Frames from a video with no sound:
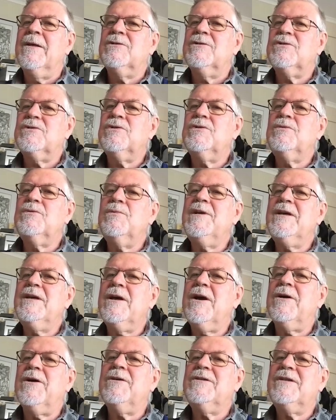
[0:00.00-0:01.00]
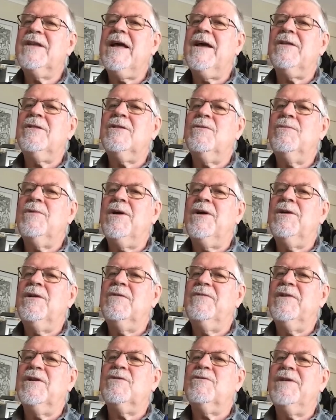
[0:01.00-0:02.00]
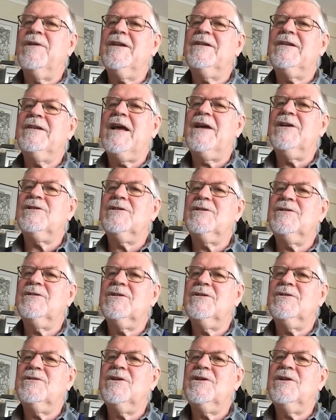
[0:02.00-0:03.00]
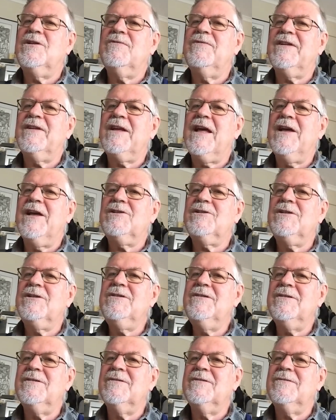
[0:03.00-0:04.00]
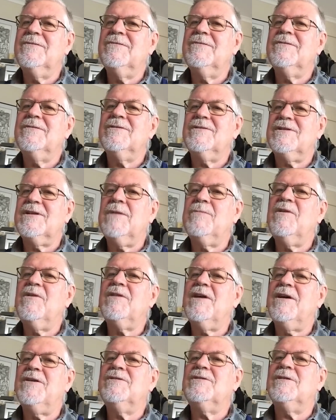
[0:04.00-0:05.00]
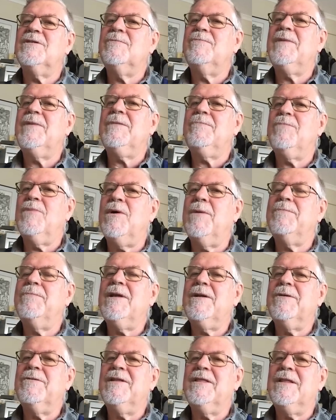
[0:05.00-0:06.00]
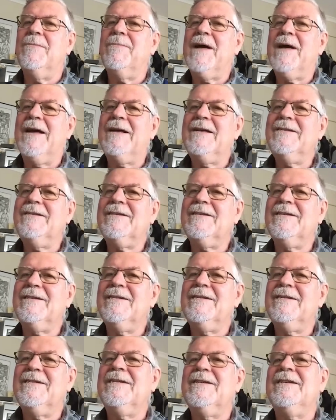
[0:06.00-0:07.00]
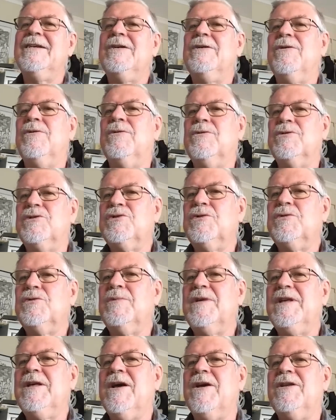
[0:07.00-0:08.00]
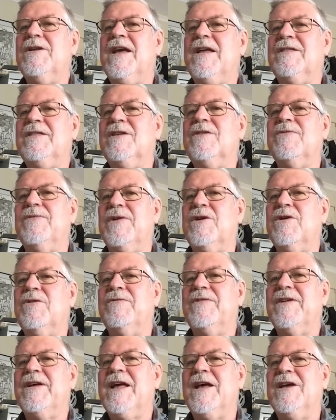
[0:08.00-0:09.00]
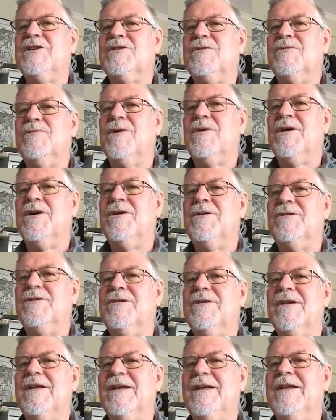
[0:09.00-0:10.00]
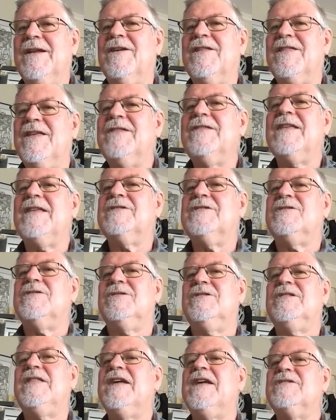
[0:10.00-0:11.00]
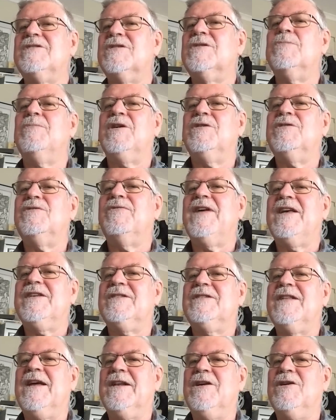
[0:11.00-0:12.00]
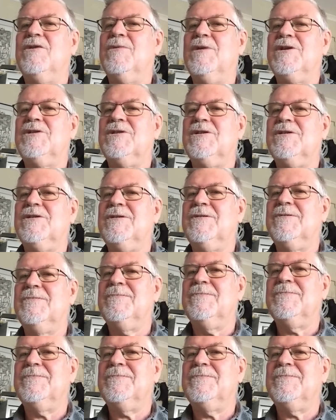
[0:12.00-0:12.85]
Should we go down the road of accreditations and certifications? Some of those has been popular in the past, or should we go down this verification road? And I think that's the most fascinating question.